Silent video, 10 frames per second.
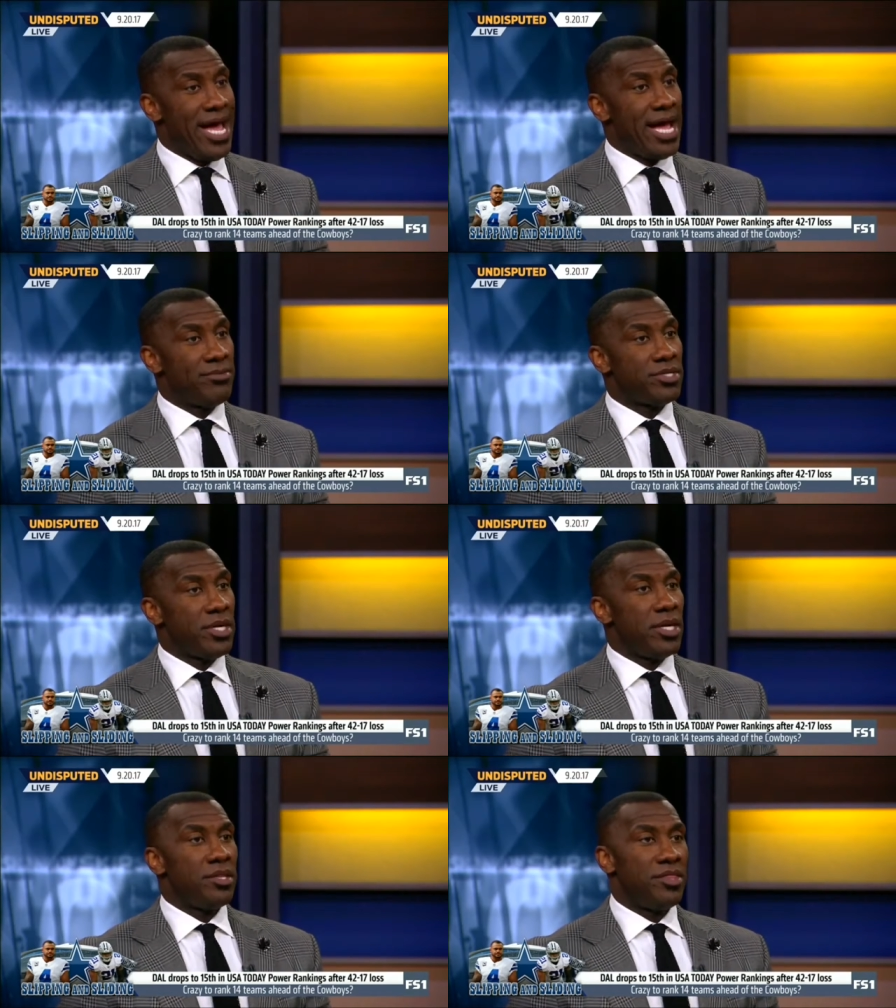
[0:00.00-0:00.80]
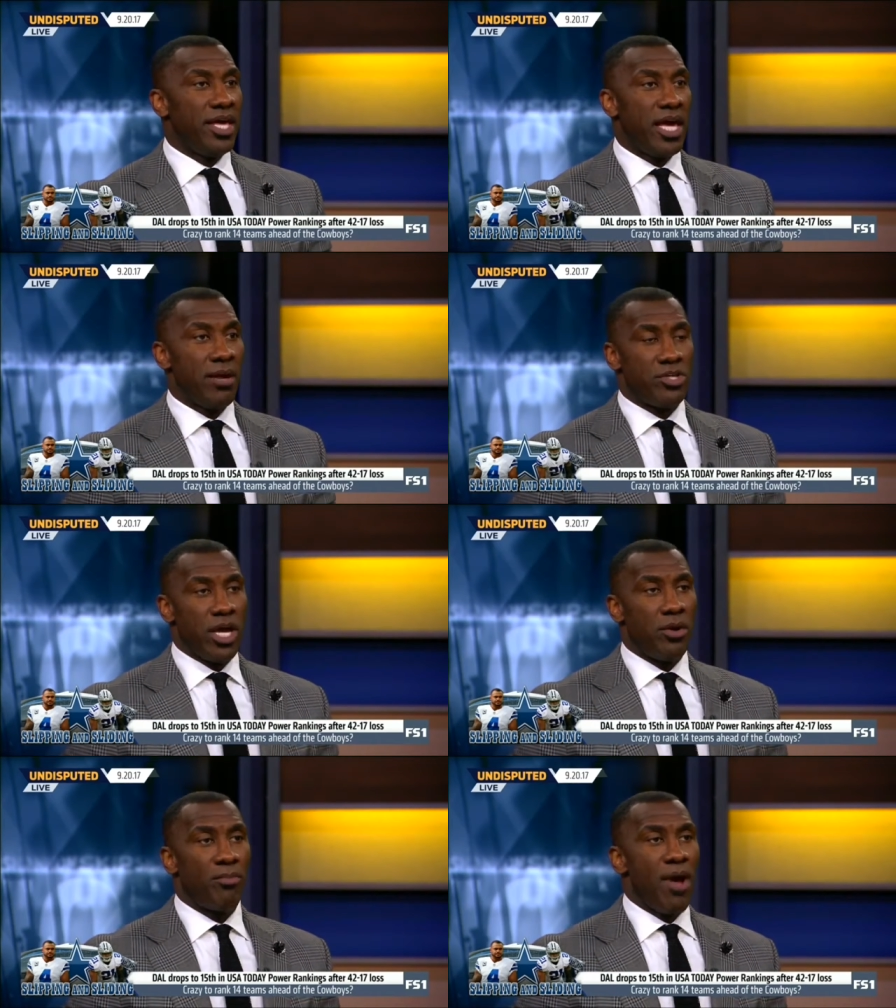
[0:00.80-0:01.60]
at times, they
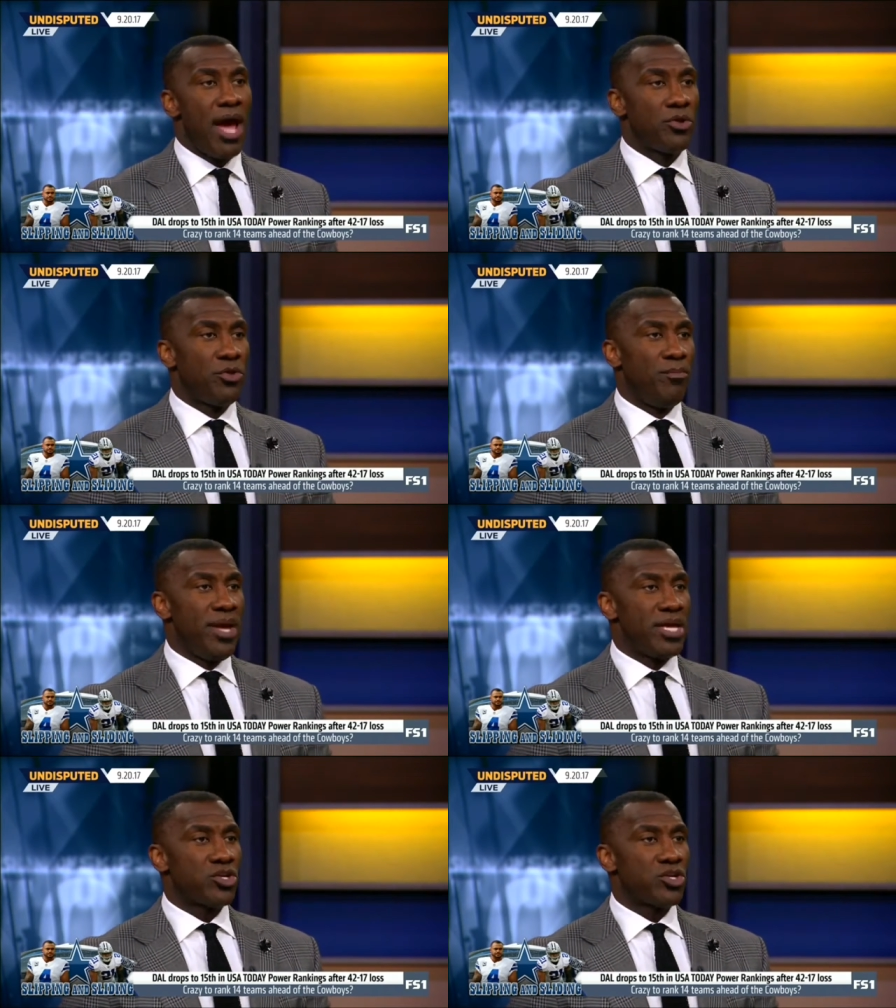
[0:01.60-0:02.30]
kept Jerry Brown on the